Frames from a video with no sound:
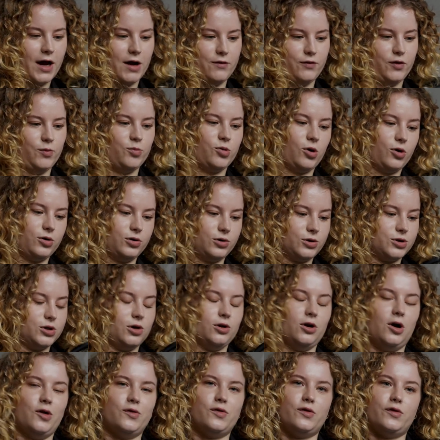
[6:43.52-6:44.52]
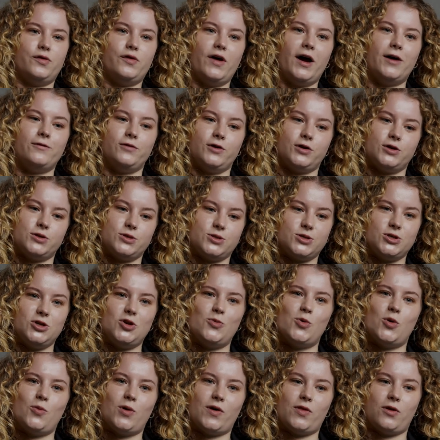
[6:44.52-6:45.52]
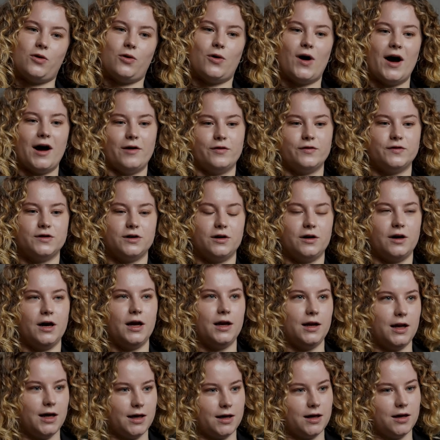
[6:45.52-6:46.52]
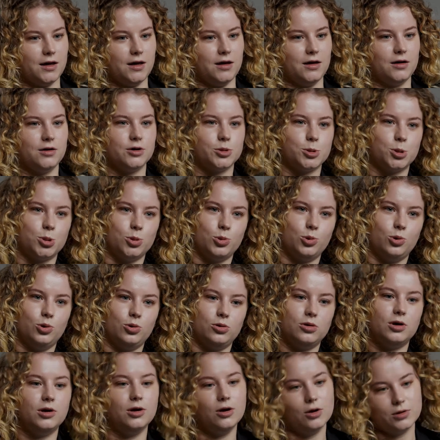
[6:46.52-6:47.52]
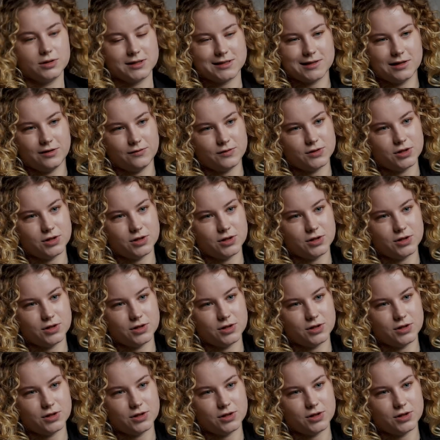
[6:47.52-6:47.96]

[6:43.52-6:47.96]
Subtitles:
every product on offer for every consumer, whether you're after a legging, a short, a long sleeve